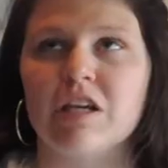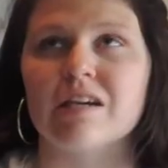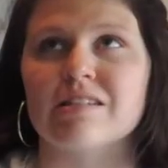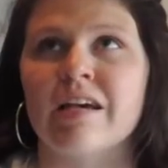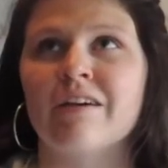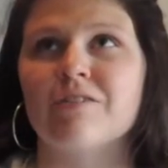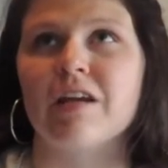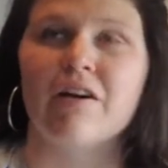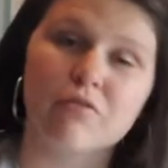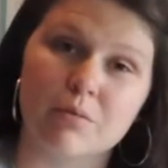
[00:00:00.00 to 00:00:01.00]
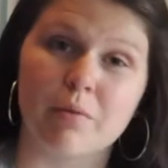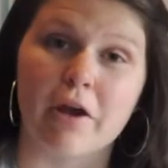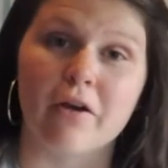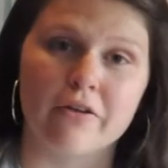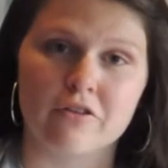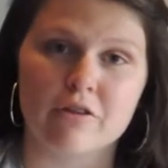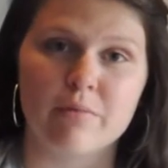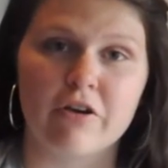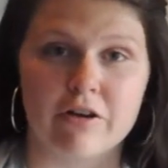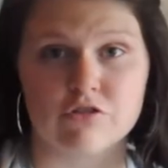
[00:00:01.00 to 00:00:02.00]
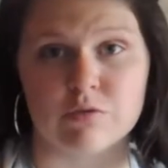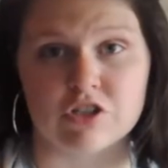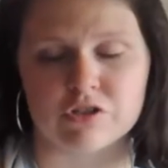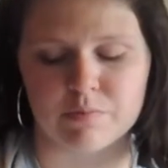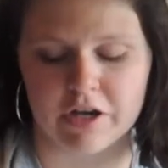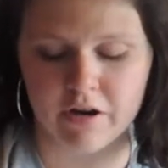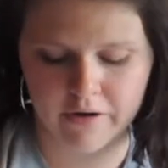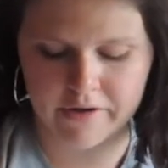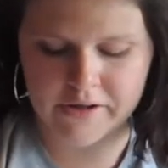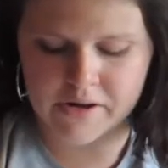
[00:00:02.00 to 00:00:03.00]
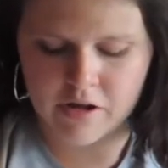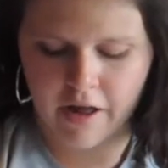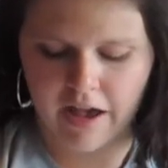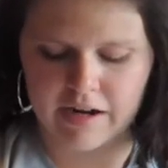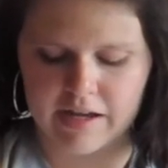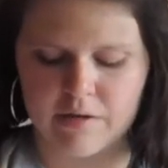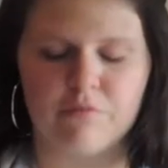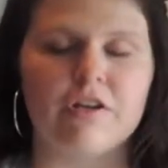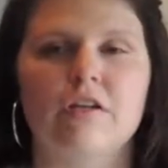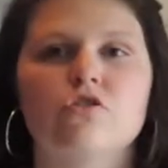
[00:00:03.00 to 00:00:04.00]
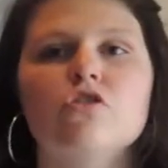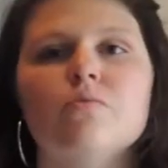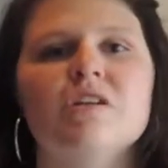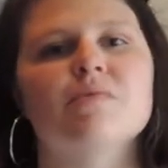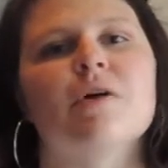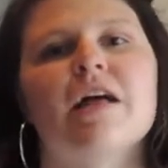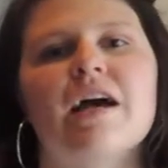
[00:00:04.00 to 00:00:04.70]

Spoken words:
because I only have 1 pair other than my graduation pair, and I am bringing 2 baseball